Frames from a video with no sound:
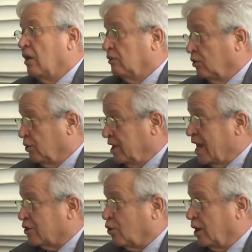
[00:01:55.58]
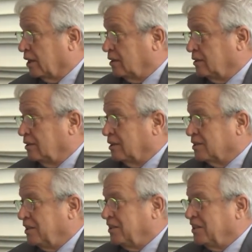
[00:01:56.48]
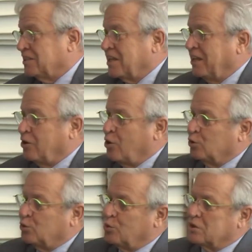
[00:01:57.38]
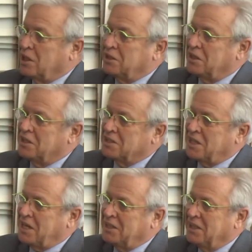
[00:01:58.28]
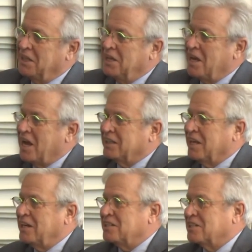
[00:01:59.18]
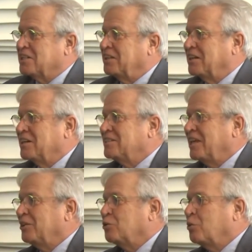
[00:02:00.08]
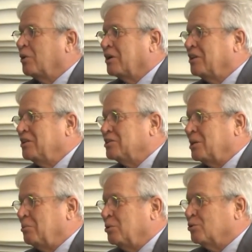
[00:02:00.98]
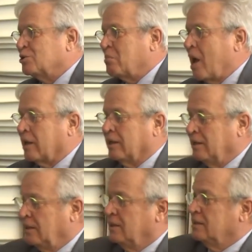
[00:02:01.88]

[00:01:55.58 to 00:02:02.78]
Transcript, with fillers: although they are collected in the cities. They go to the central state, and then it's the central state who redistributes back